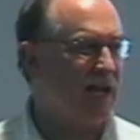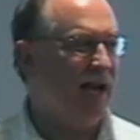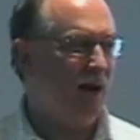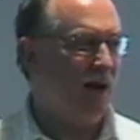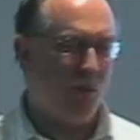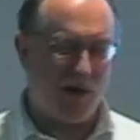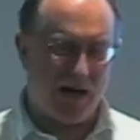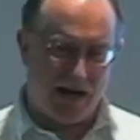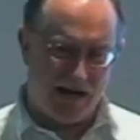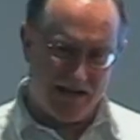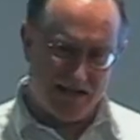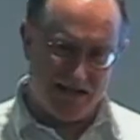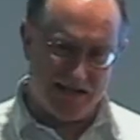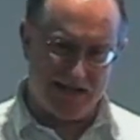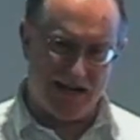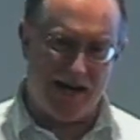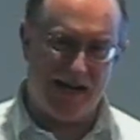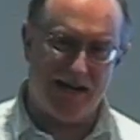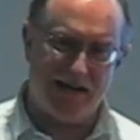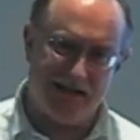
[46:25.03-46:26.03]
When I
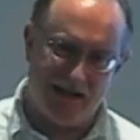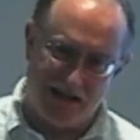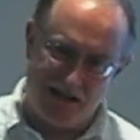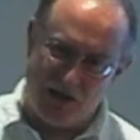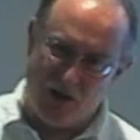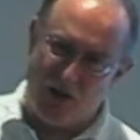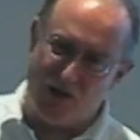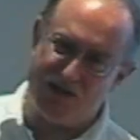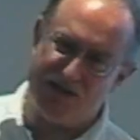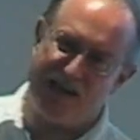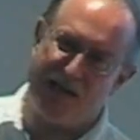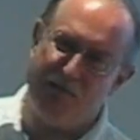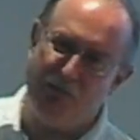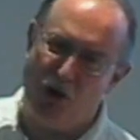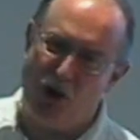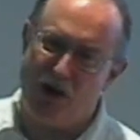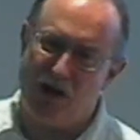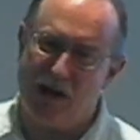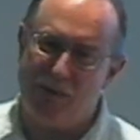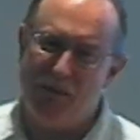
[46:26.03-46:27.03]
designed the U S C
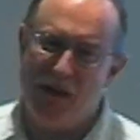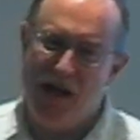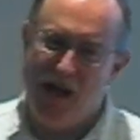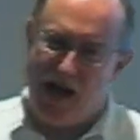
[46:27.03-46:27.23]
program,